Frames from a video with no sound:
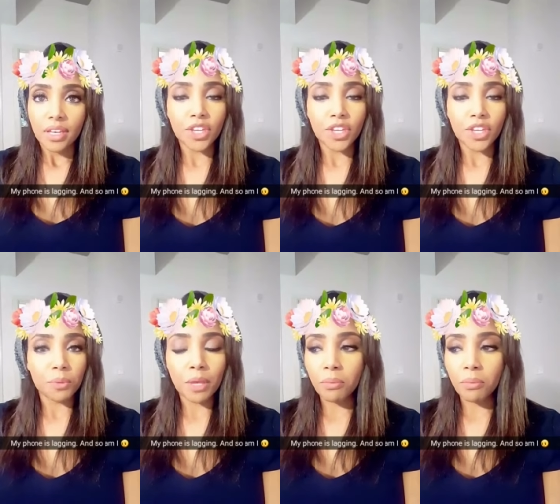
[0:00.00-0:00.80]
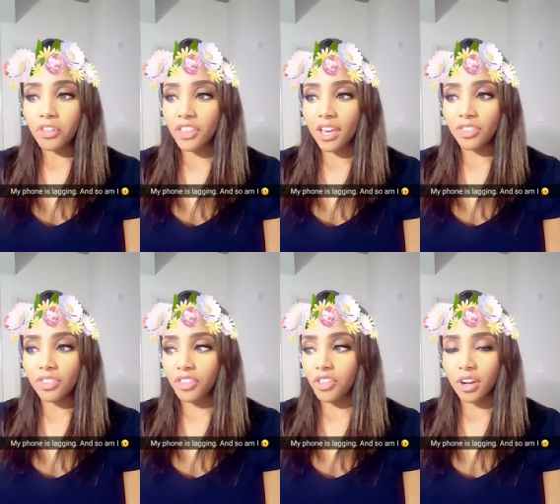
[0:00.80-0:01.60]
people think that they're
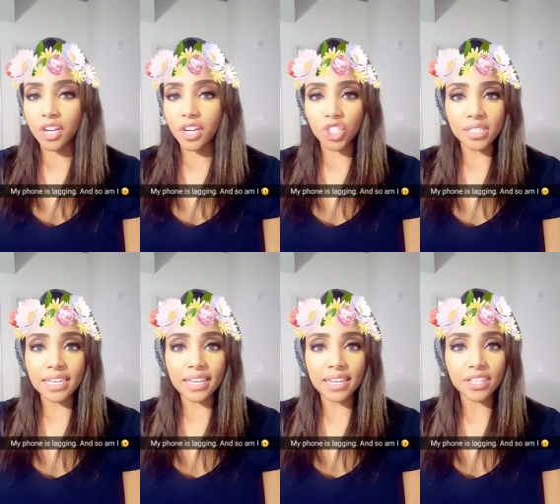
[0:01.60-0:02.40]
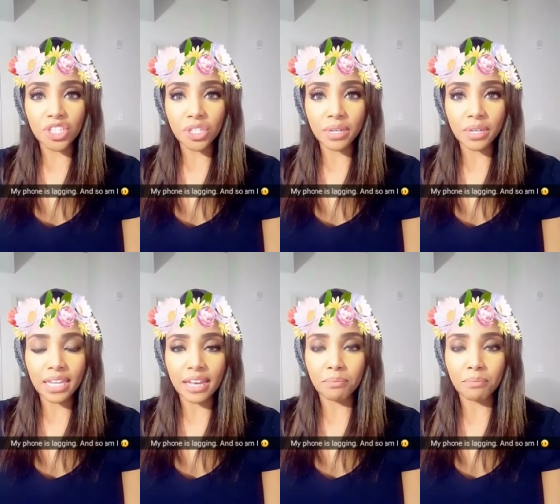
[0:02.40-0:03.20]
going to just get into it and
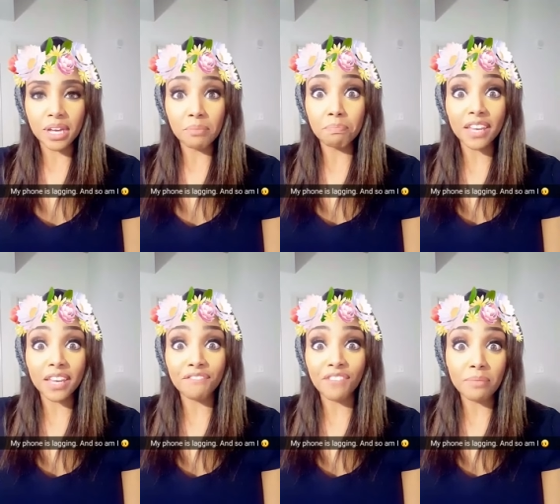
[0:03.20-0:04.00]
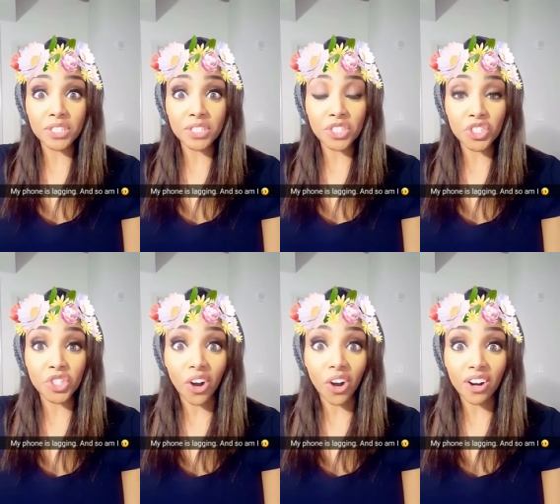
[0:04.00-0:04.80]
become big famous
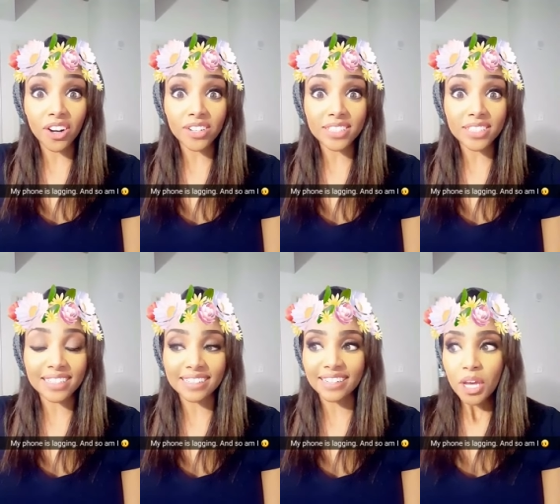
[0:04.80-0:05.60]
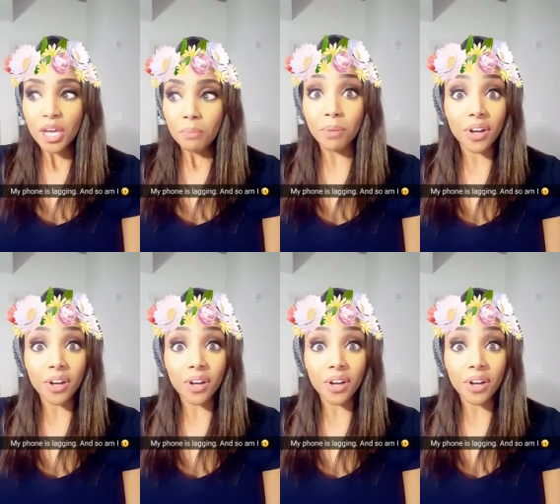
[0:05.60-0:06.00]
stars and book all these